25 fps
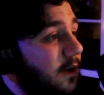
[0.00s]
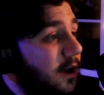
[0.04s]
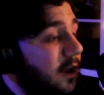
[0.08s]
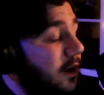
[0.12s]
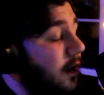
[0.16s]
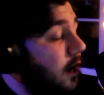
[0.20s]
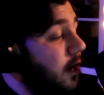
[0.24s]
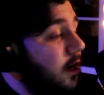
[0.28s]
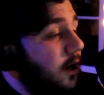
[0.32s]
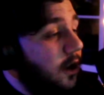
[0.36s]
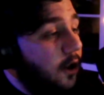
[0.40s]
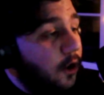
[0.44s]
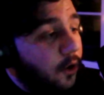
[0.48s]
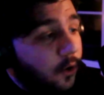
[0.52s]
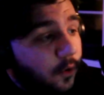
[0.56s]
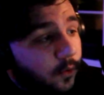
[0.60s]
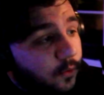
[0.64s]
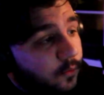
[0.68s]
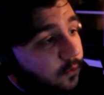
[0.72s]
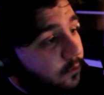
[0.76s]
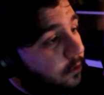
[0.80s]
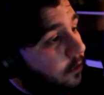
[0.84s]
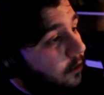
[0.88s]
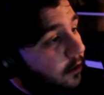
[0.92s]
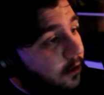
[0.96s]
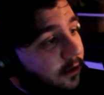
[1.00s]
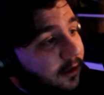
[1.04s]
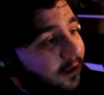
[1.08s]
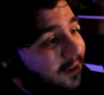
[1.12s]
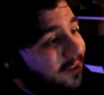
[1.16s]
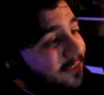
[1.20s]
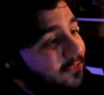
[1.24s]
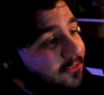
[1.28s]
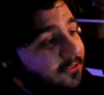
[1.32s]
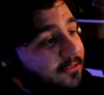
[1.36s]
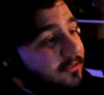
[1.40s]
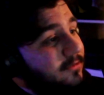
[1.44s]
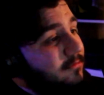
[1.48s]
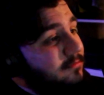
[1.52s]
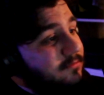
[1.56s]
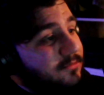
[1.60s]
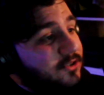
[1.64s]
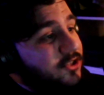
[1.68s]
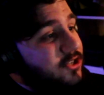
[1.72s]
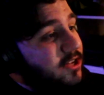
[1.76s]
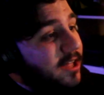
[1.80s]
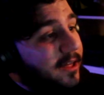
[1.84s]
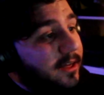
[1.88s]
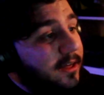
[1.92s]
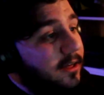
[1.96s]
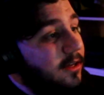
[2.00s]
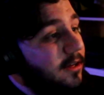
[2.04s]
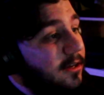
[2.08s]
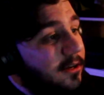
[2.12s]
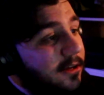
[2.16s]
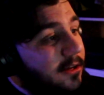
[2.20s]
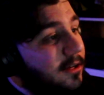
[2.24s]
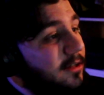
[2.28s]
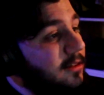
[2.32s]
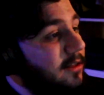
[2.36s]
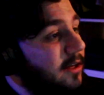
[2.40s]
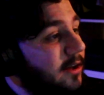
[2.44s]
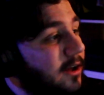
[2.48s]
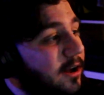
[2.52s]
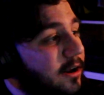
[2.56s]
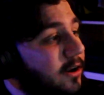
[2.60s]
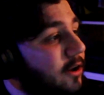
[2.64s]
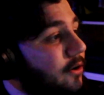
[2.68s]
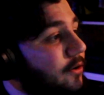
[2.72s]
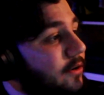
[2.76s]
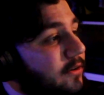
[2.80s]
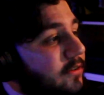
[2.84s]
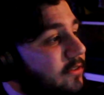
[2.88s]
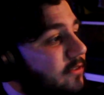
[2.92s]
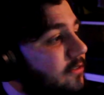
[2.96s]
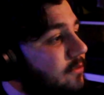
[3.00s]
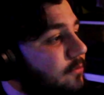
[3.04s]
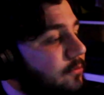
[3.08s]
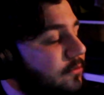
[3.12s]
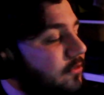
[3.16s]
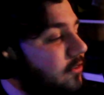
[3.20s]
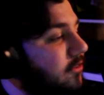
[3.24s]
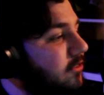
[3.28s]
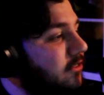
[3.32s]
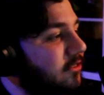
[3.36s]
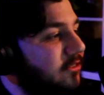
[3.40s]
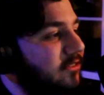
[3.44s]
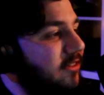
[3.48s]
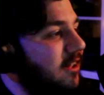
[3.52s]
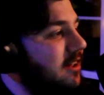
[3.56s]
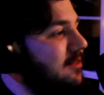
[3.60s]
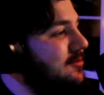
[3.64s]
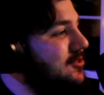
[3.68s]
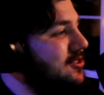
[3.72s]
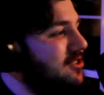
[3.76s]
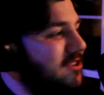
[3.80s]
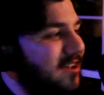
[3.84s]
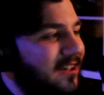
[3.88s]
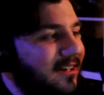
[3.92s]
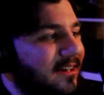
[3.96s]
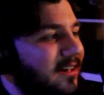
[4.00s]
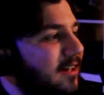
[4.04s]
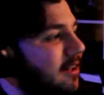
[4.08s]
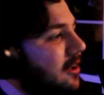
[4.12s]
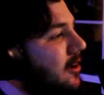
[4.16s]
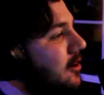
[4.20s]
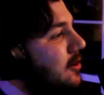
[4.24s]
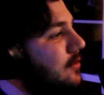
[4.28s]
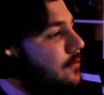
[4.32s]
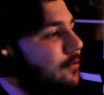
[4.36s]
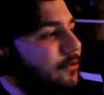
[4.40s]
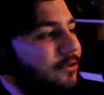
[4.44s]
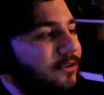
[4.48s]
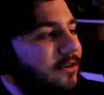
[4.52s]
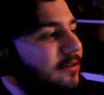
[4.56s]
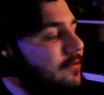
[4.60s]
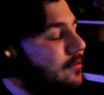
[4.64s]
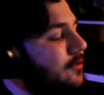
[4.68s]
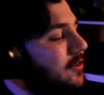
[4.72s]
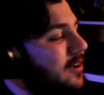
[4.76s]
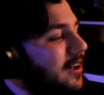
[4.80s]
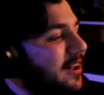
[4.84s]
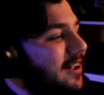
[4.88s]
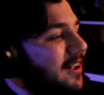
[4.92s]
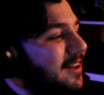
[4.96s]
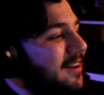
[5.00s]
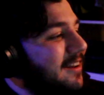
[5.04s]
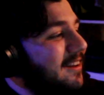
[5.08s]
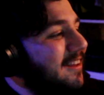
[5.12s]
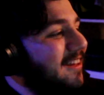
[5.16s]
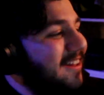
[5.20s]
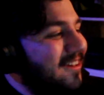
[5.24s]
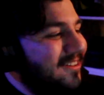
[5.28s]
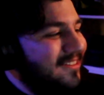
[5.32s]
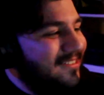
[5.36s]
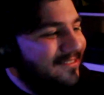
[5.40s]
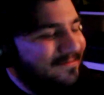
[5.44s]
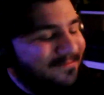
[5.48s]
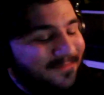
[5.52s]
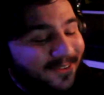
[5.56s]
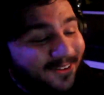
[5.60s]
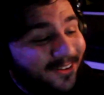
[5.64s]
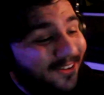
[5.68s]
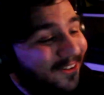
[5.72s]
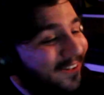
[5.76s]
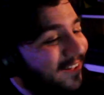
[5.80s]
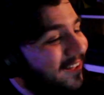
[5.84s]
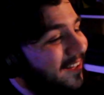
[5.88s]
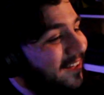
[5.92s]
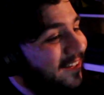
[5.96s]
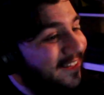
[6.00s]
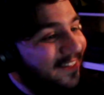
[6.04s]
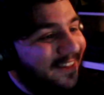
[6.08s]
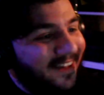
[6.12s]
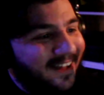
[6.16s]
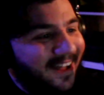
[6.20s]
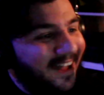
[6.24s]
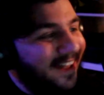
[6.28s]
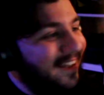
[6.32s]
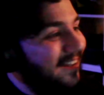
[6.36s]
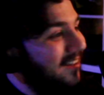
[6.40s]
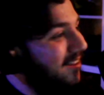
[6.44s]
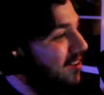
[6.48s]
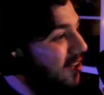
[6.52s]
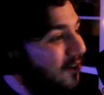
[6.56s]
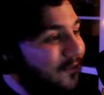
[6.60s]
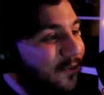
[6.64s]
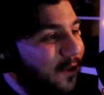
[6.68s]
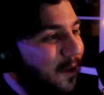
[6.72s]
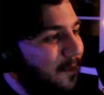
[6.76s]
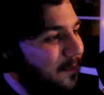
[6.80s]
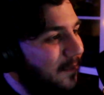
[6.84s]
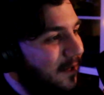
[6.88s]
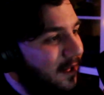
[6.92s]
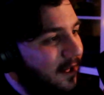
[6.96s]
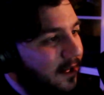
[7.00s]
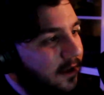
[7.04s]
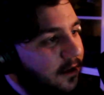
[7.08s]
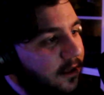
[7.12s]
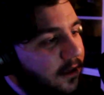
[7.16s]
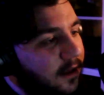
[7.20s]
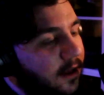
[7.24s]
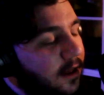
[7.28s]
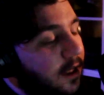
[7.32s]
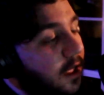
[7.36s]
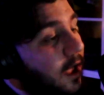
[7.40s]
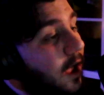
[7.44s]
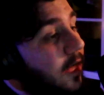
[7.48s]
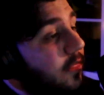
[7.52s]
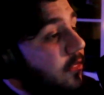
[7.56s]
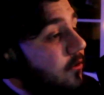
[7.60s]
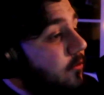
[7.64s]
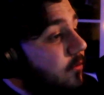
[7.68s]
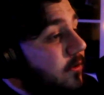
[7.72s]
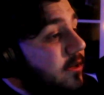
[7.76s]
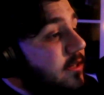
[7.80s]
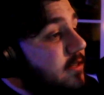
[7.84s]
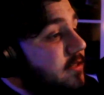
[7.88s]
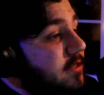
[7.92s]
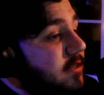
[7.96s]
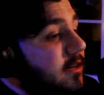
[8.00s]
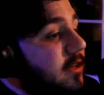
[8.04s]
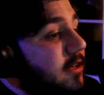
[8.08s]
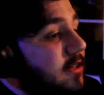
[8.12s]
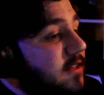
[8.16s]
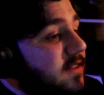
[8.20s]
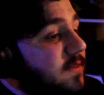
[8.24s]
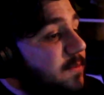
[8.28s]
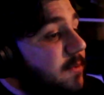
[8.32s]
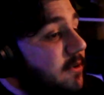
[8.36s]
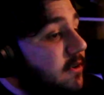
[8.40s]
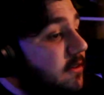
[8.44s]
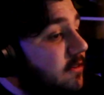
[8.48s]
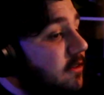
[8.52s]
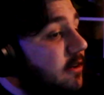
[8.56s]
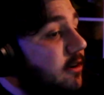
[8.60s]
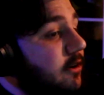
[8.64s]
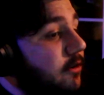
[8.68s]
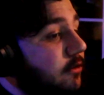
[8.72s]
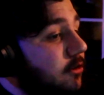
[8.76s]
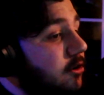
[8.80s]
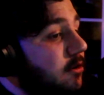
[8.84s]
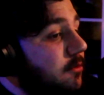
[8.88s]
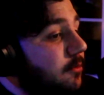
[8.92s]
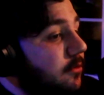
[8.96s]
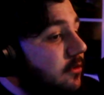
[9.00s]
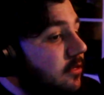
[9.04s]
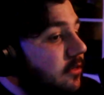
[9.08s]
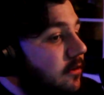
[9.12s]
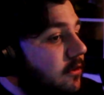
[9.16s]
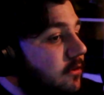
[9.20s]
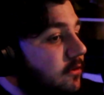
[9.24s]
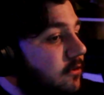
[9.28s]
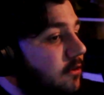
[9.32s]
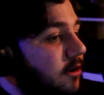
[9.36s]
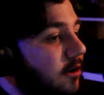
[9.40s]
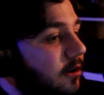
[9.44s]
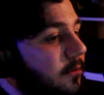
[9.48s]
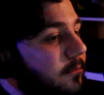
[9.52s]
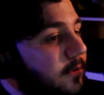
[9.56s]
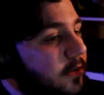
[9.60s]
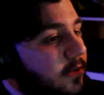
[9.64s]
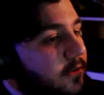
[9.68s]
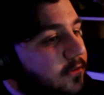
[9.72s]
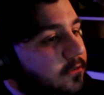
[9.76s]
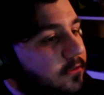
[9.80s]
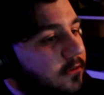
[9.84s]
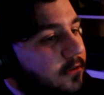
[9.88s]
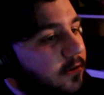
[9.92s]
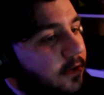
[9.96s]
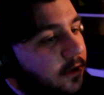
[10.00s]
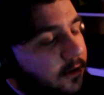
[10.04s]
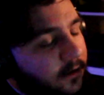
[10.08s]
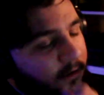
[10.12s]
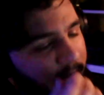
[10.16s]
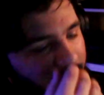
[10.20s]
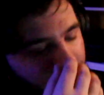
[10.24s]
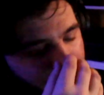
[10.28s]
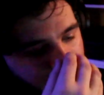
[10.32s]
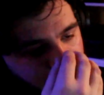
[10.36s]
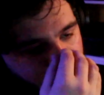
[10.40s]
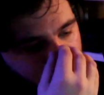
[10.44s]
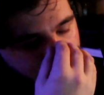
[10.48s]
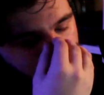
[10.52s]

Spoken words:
and I know that it's shit. Like, I know it's just the same shit over and over again, but I love it, man. And the reason is because I grew up with those comics, you know? Like,